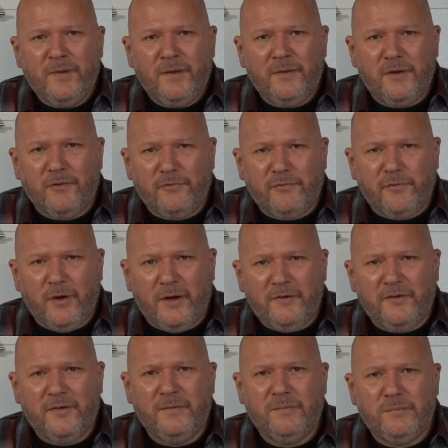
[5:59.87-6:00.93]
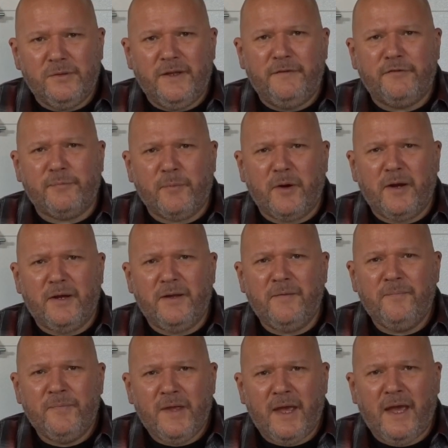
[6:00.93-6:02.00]
they're front leaf
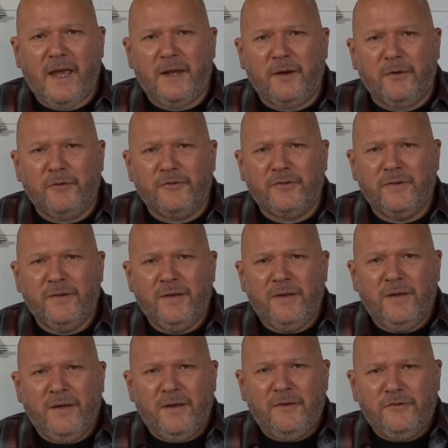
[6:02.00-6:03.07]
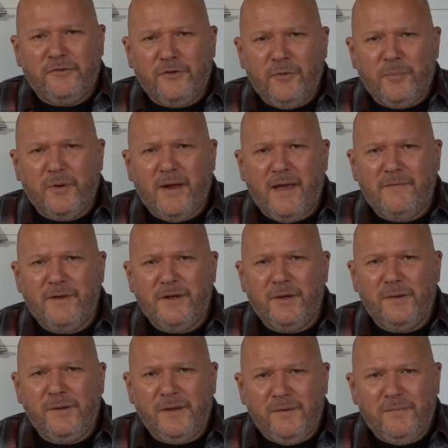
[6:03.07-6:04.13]
spring hangers, super heavy
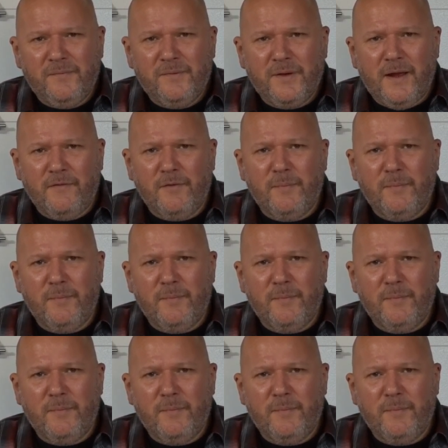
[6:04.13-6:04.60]
duty, never